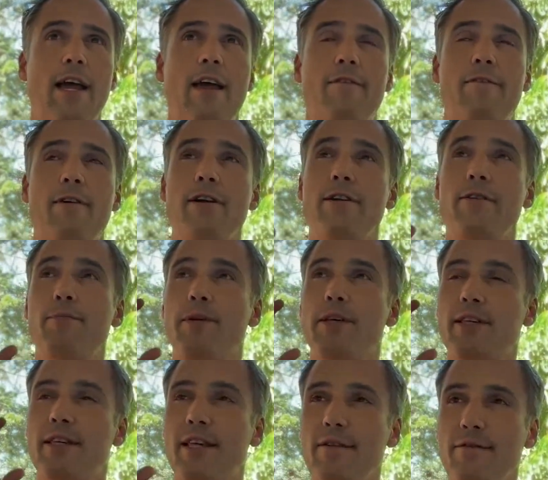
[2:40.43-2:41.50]
a very
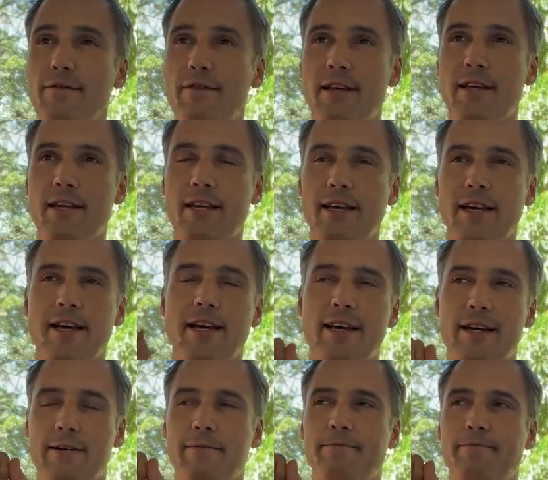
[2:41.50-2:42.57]
specific
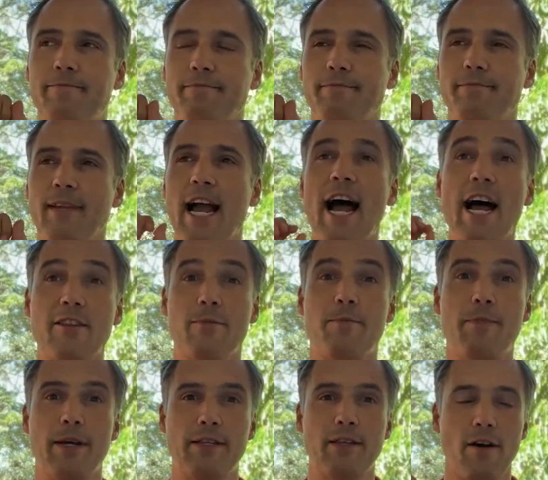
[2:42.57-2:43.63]

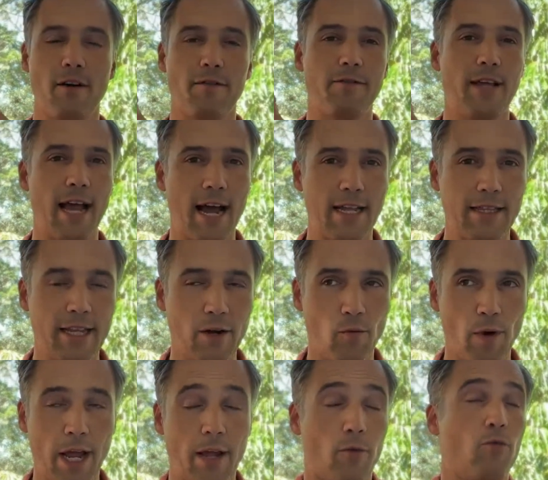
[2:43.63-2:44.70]
aspect of the Andean
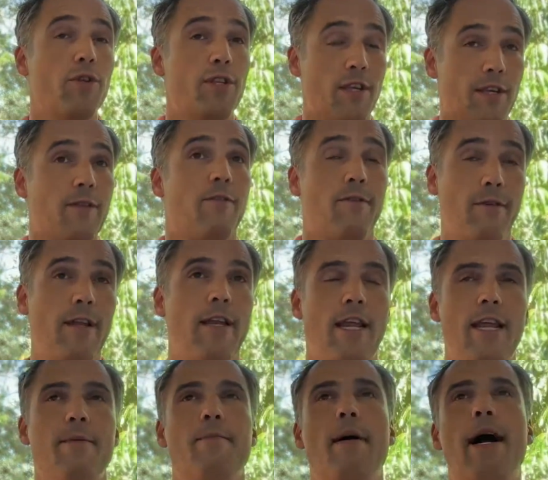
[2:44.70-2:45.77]
Way, which is,
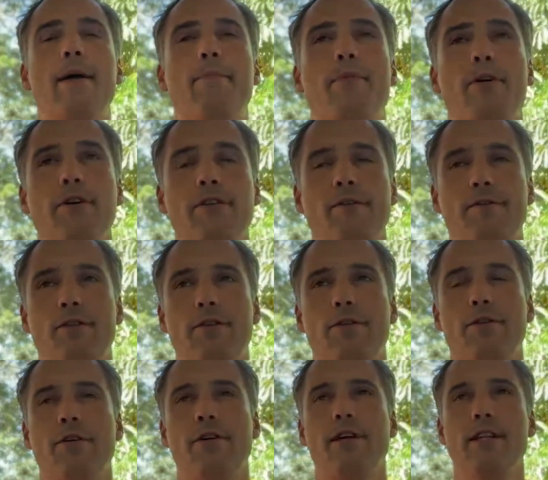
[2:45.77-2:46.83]
in my point of
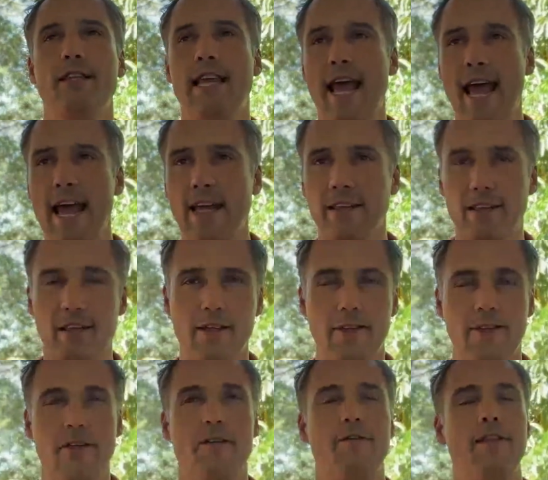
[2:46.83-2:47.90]
view, the
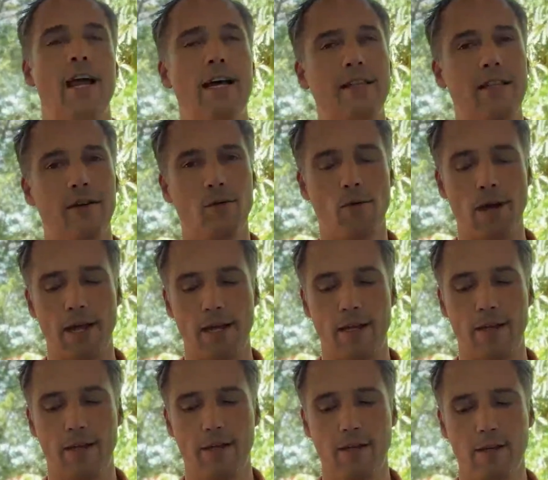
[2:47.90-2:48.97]
essence of the Andean Way,
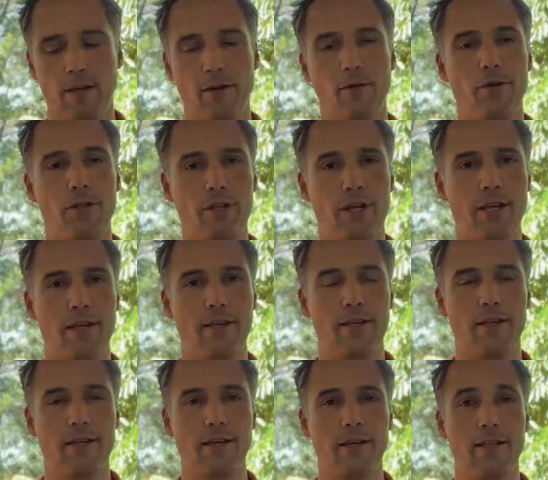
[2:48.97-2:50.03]
which
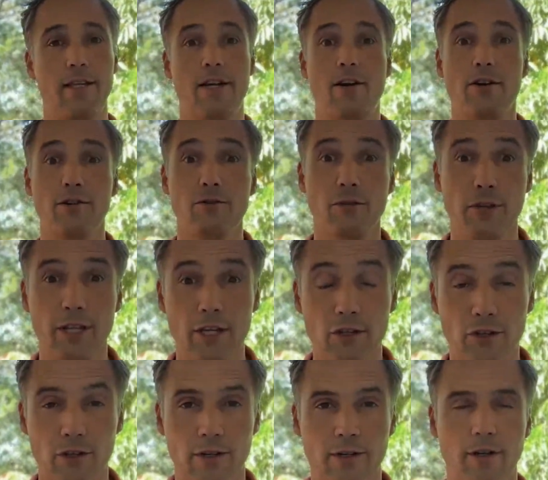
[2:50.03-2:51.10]
is the
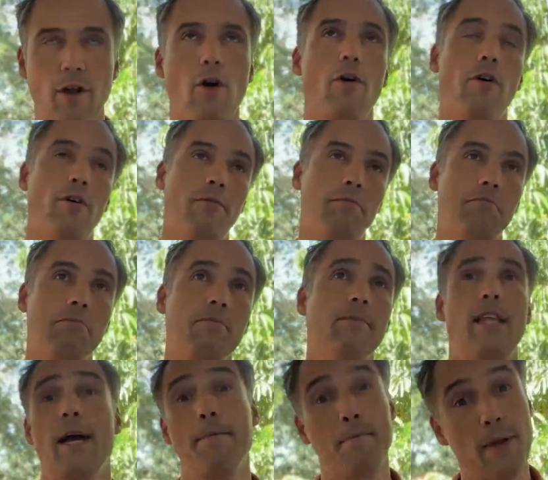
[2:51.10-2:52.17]
contradiction or
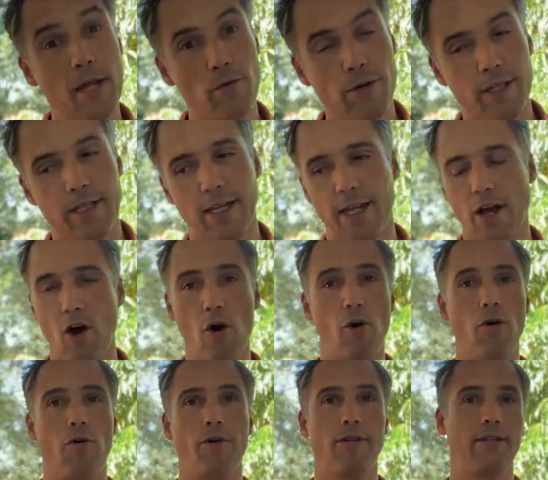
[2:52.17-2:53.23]
the ambiguity
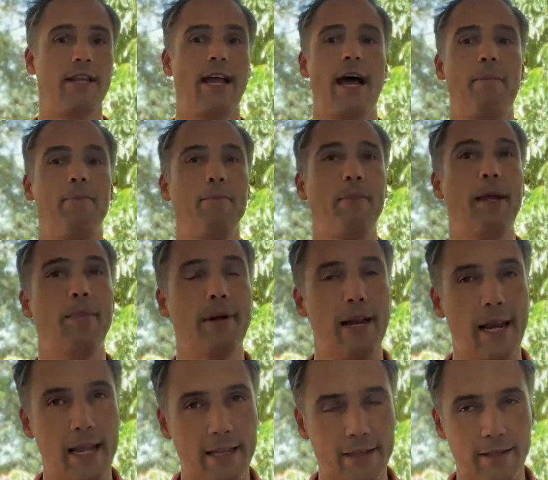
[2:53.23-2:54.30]
or the
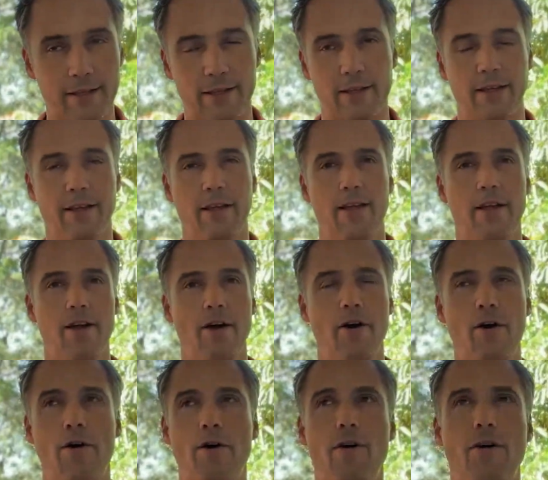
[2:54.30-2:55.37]
ambivalence
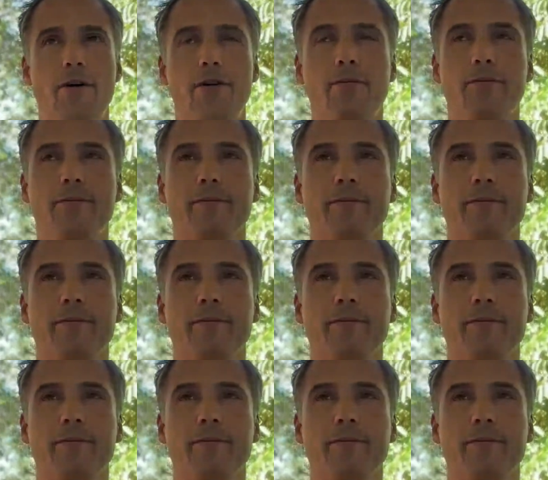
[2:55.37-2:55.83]
or